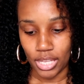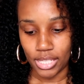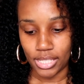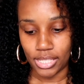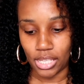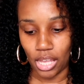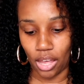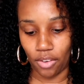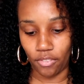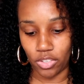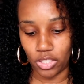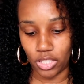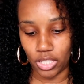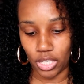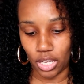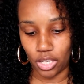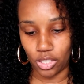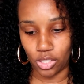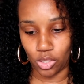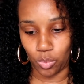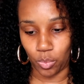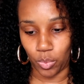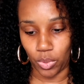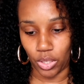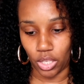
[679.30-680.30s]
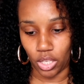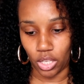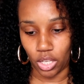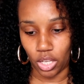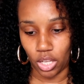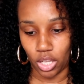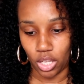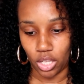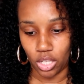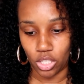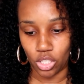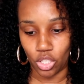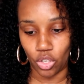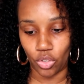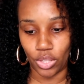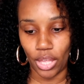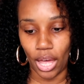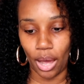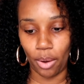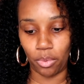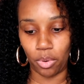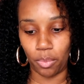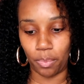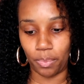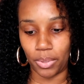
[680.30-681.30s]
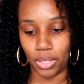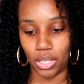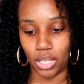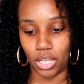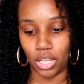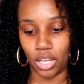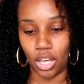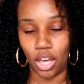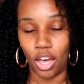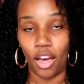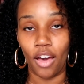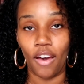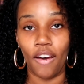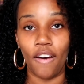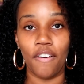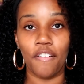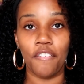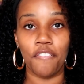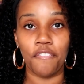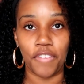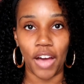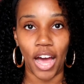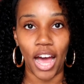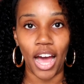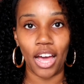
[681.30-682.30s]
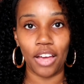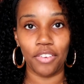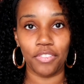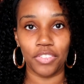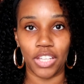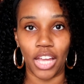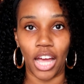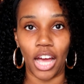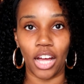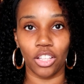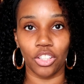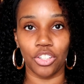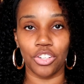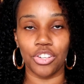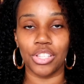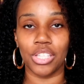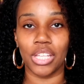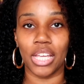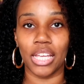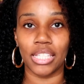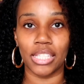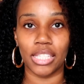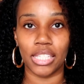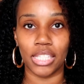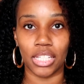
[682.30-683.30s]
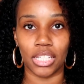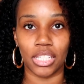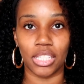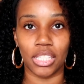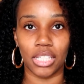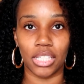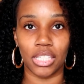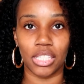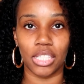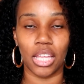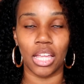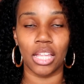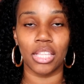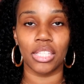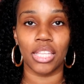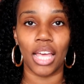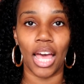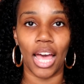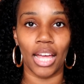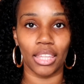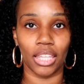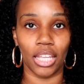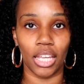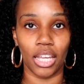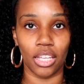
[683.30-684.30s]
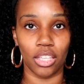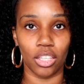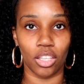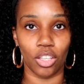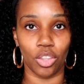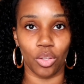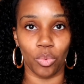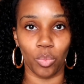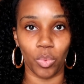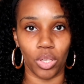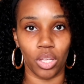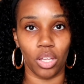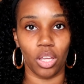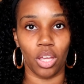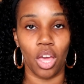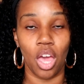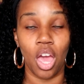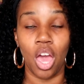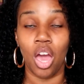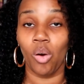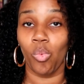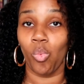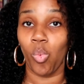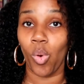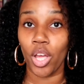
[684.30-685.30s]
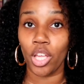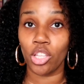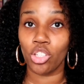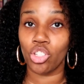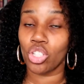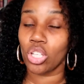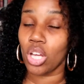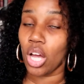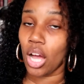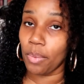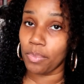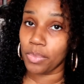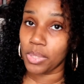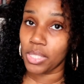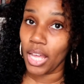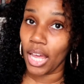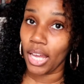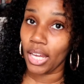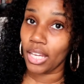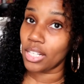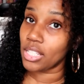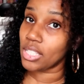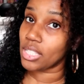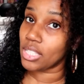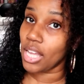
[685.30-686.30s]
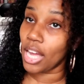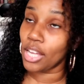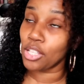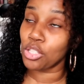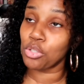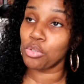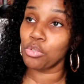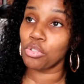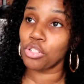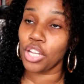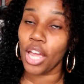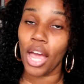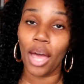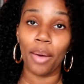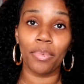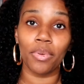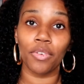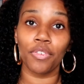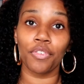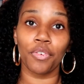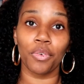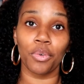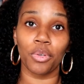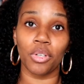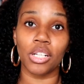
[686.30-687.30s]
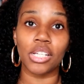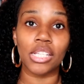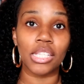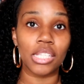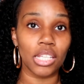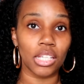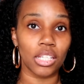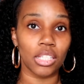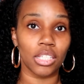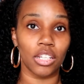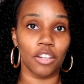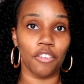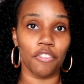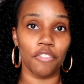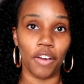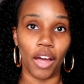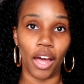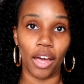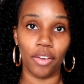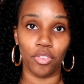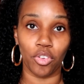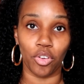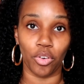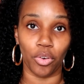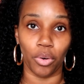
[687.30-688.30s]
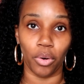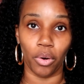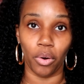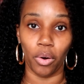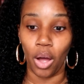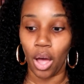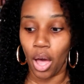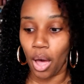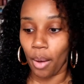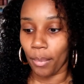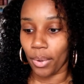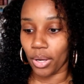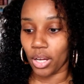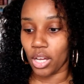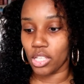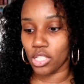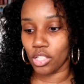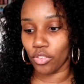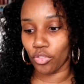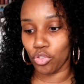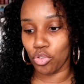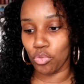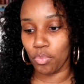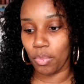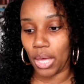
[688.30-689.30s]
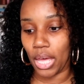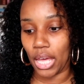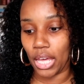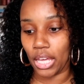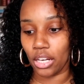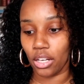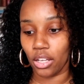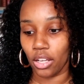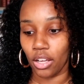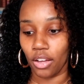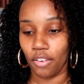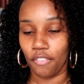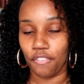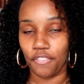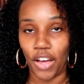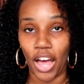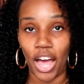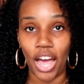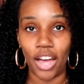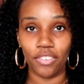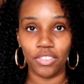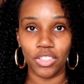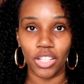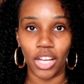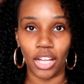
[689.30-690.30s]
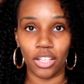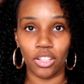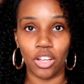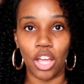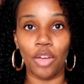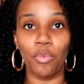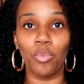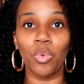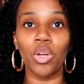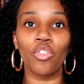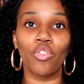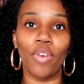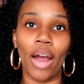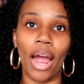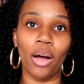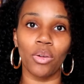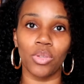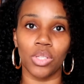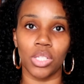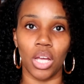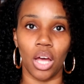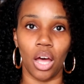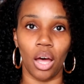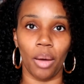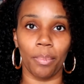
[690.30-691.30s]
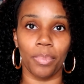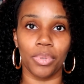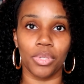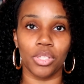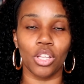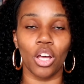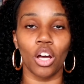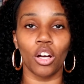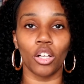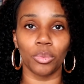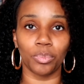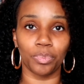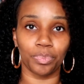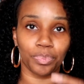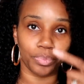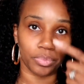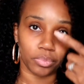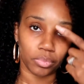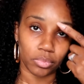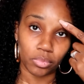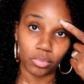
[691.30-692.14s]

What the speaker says: 7 days a week. So that would be $5.60 at the end of the week, which I'm saying is not too shabby for a 6 and a 5-year-old. Because if you made $5, and we round up, so